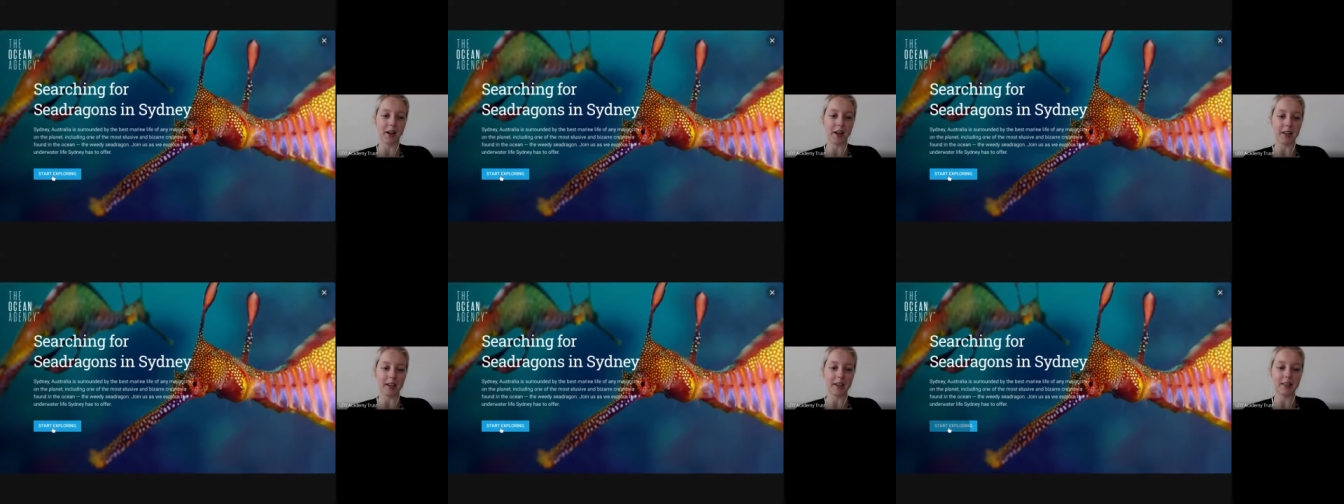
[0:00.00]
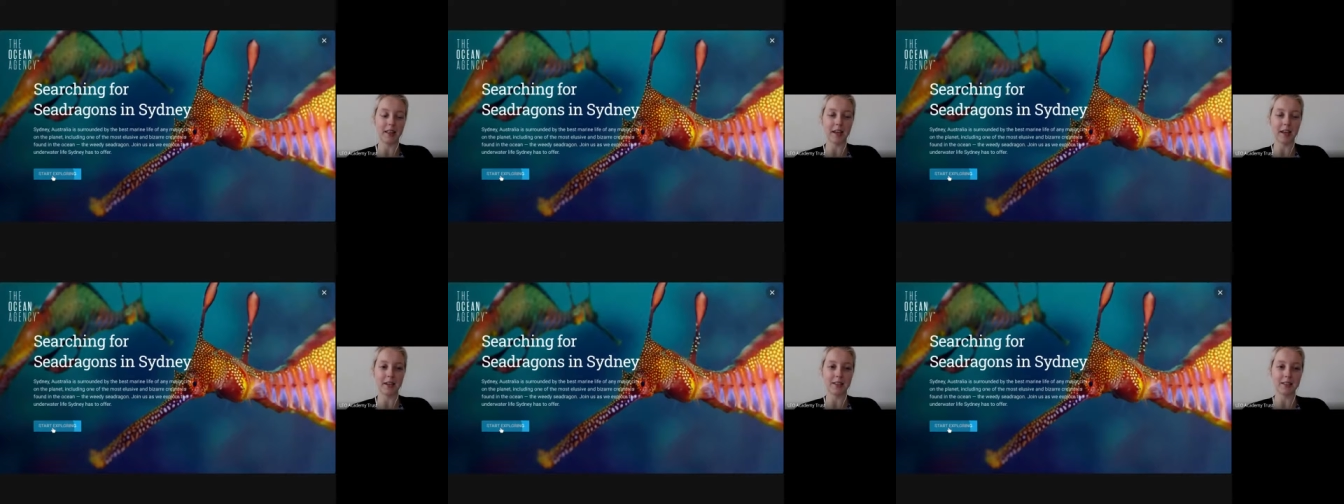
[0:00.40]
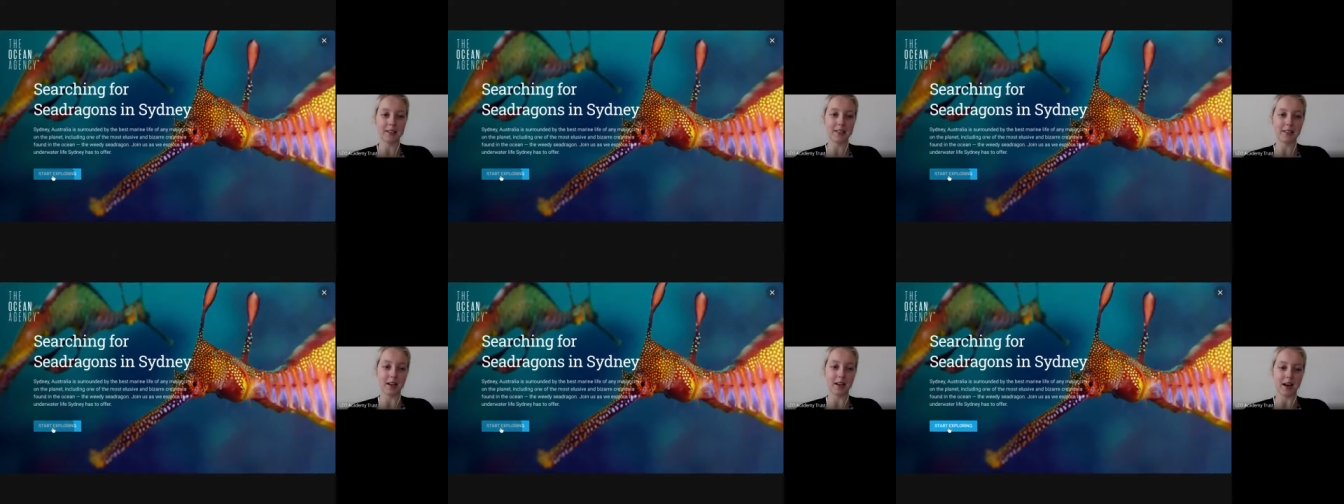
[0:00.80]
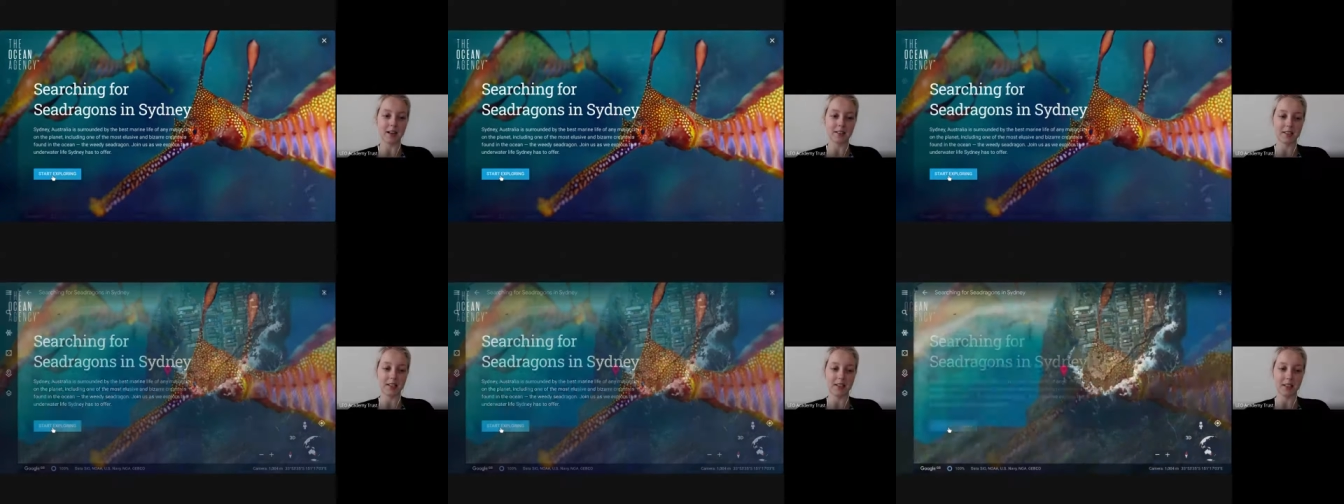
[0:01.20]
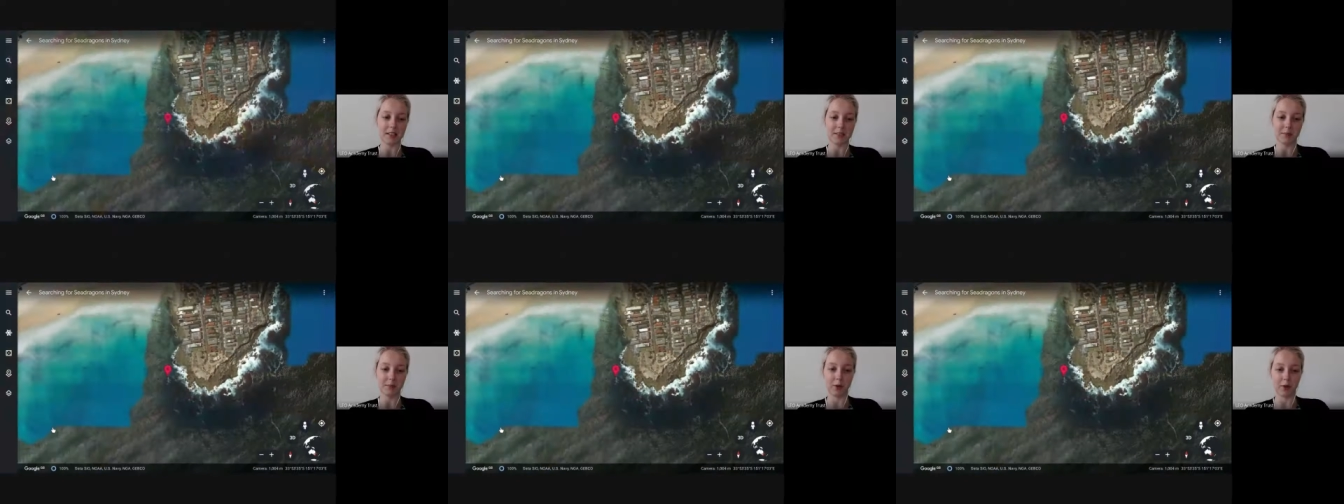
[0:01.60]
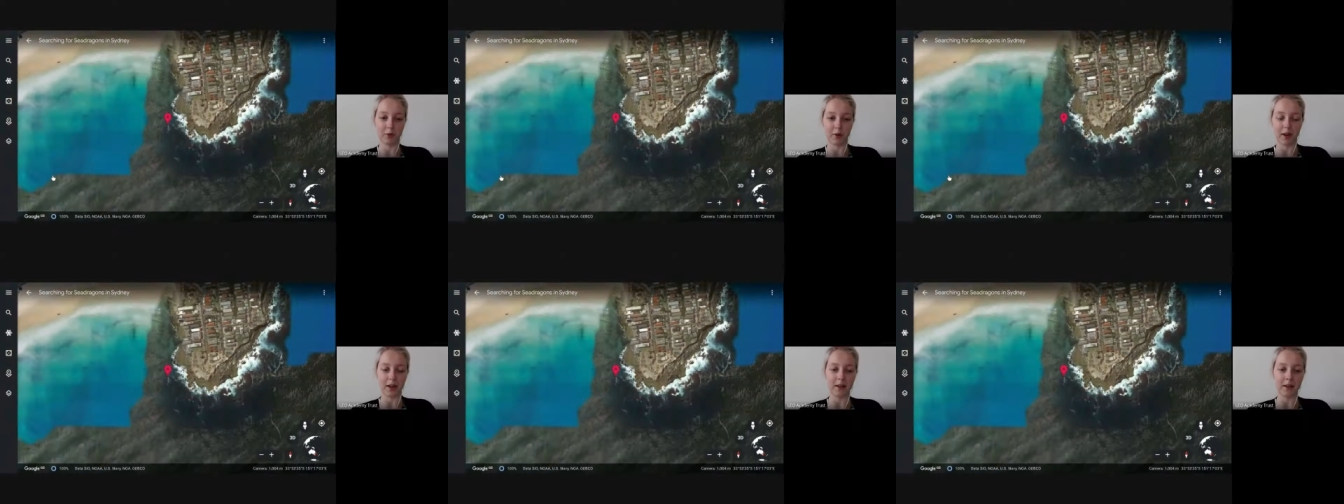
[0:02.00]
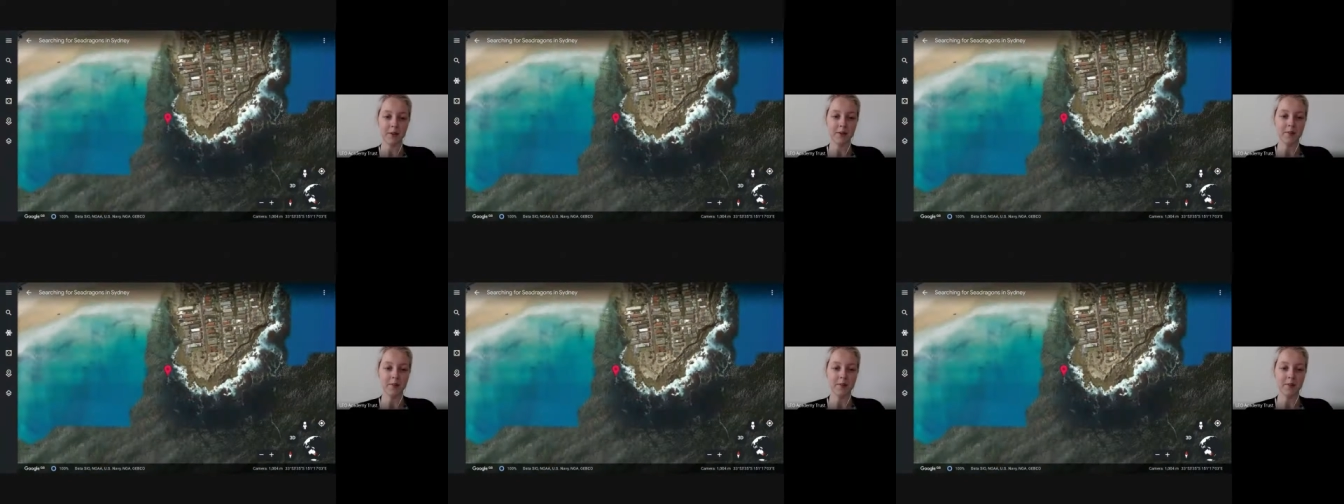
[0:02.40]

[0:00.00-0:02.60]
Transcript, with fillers: that I can then start exploring.